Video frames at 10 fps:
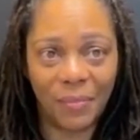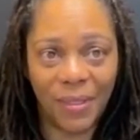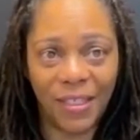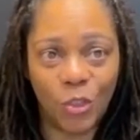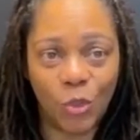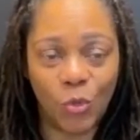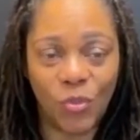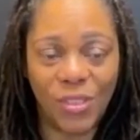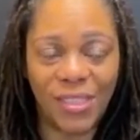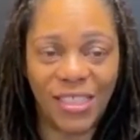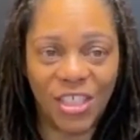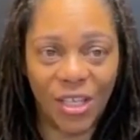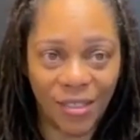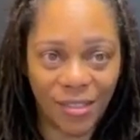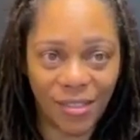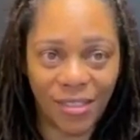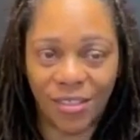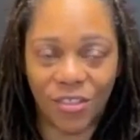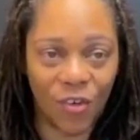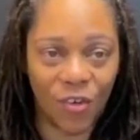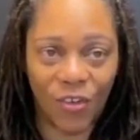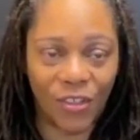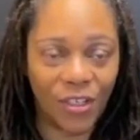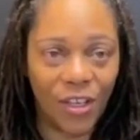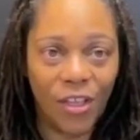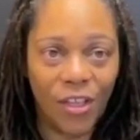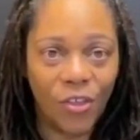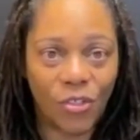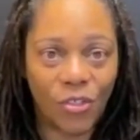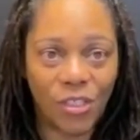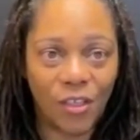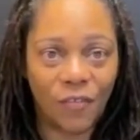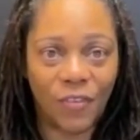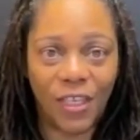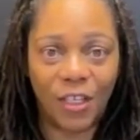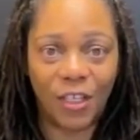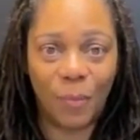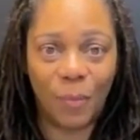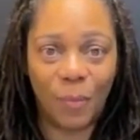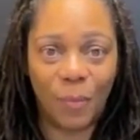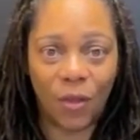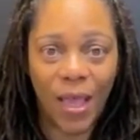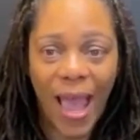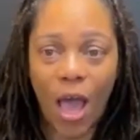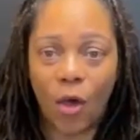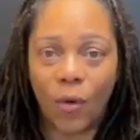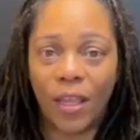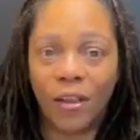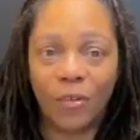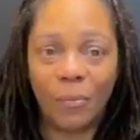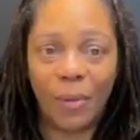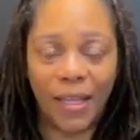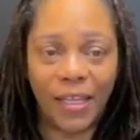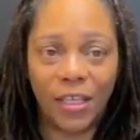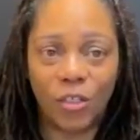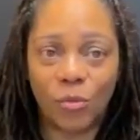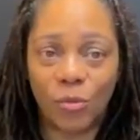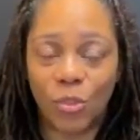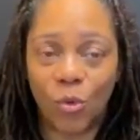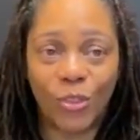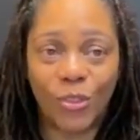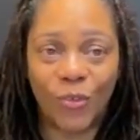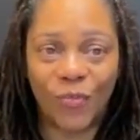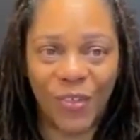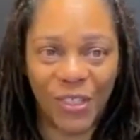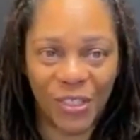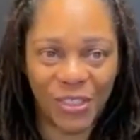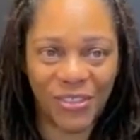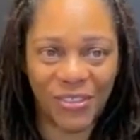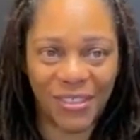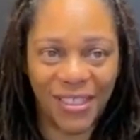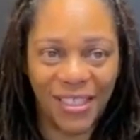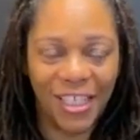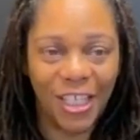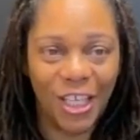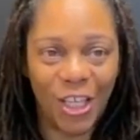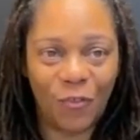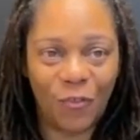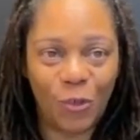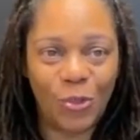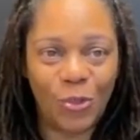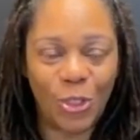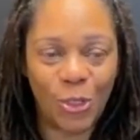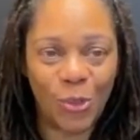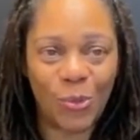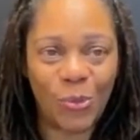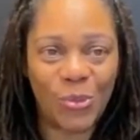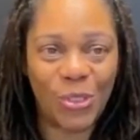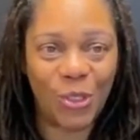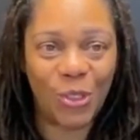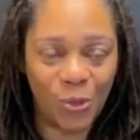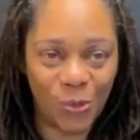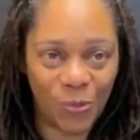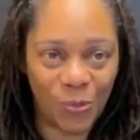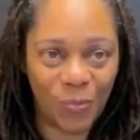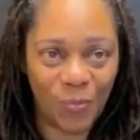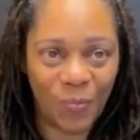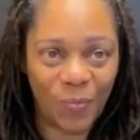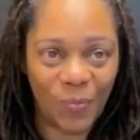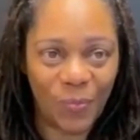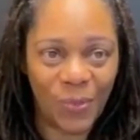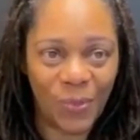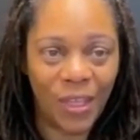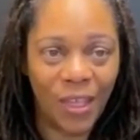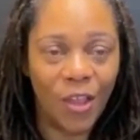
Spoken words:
That but means you just discarded yourself thinking about how everybody else was going to function if you chose you.